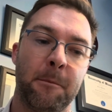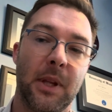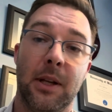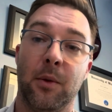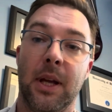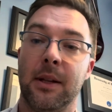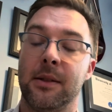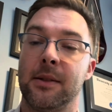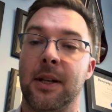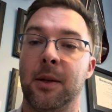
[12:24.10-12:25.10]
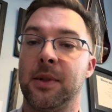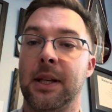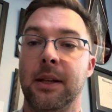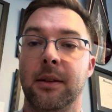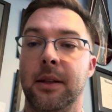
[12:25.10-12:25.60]
in a way that just helps
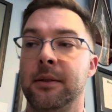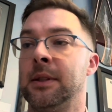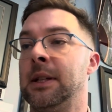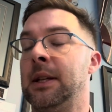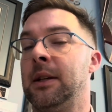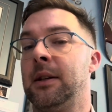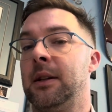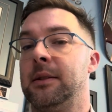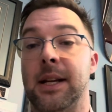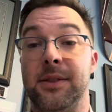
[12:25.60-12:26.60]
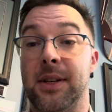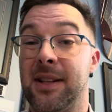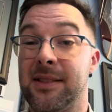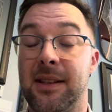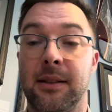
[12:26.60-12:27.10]
healing,
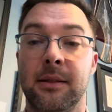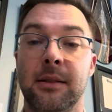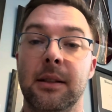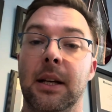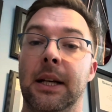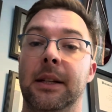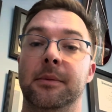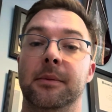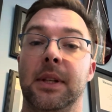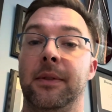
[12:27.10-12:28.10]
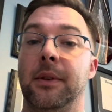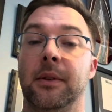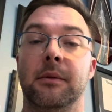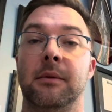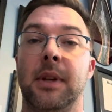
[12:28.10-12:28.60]
digesting. If
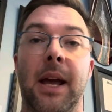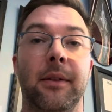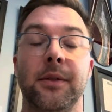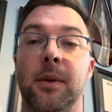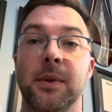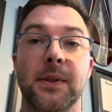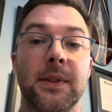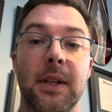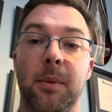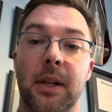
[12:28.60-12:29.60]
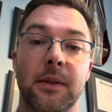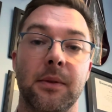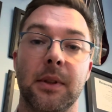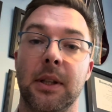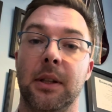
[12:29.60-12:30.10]
you're having trouble sleeping, it's
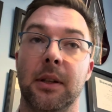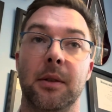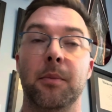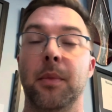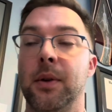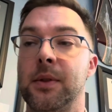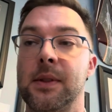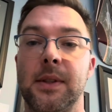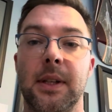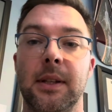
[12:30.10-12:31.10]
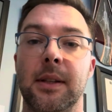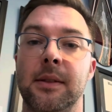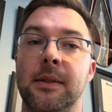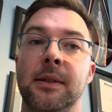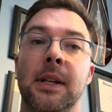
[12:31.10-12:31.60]
really good. Motion
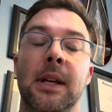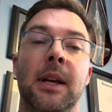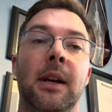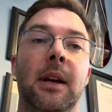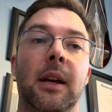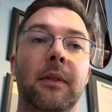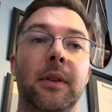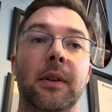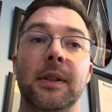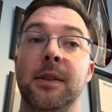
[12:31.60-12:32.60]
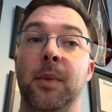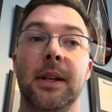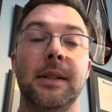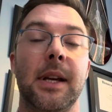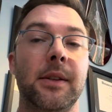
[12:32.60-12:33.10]
sickness. If you're into
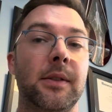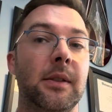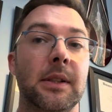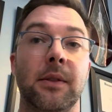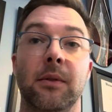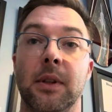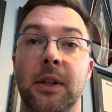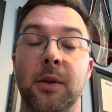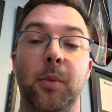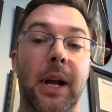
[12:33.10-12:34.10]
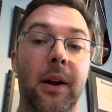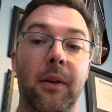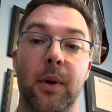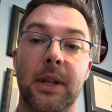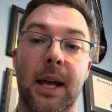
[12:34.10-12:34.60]
meditation, it's a really good pair
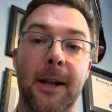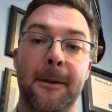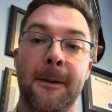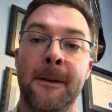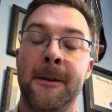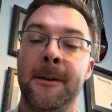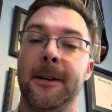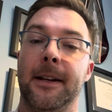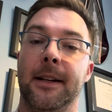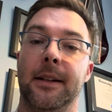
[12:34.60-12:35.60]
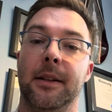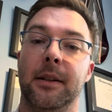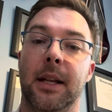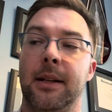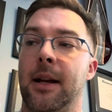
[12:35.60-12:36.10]
with that.
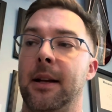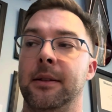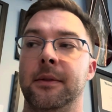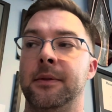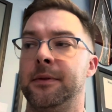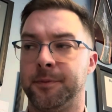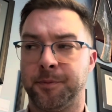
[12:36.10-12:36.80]
Any kind of